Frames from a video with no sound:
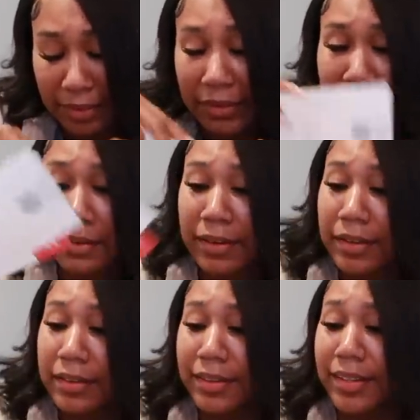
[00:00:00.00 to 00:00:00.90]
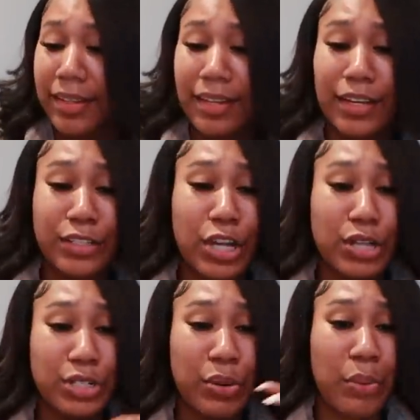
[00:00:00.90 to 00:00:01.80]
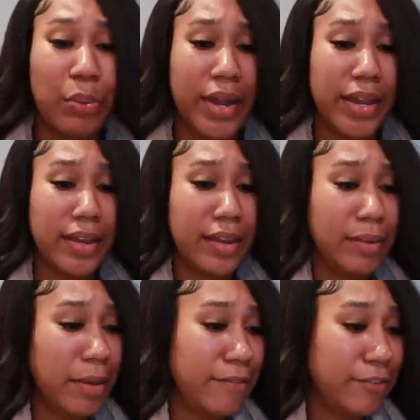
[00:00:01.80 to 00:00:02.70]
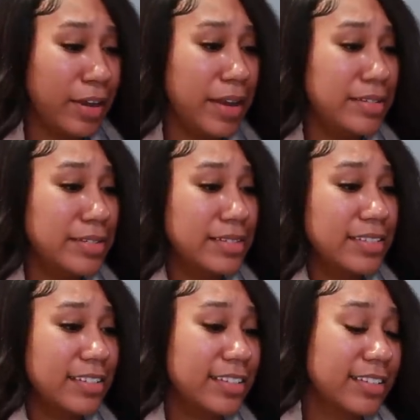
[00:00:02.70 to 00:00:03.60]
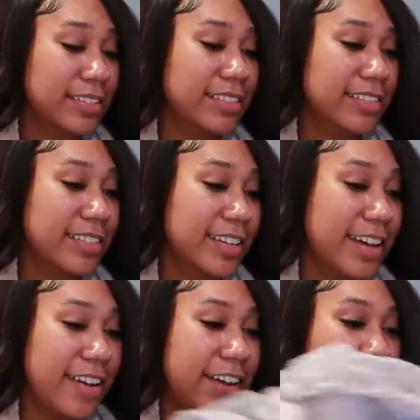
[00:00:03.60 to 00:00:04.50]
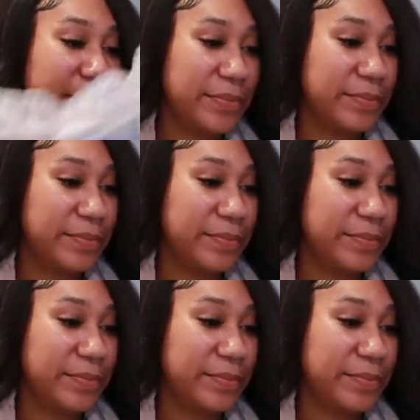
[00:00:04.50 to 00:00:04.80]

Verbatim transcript: It's so sweet, my friend. All right.